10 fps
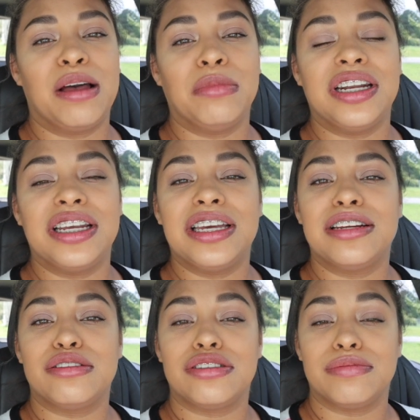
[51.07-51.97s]
I'm gonna
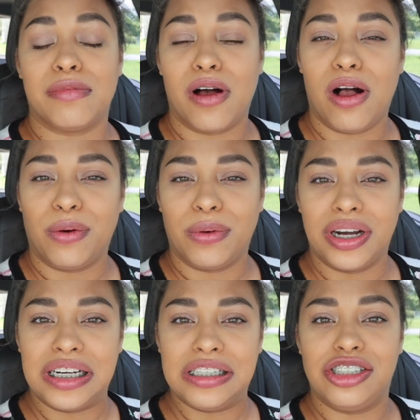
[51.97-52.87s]
get a small
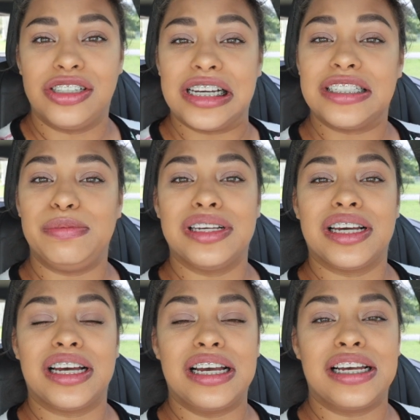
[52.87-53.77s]
one just
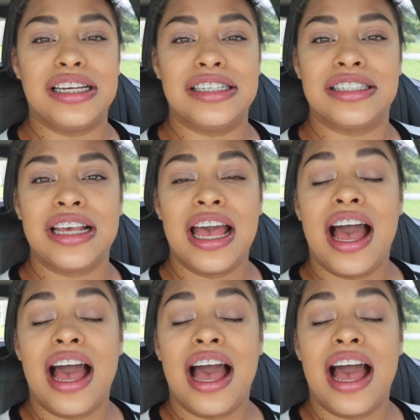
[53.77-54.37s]
because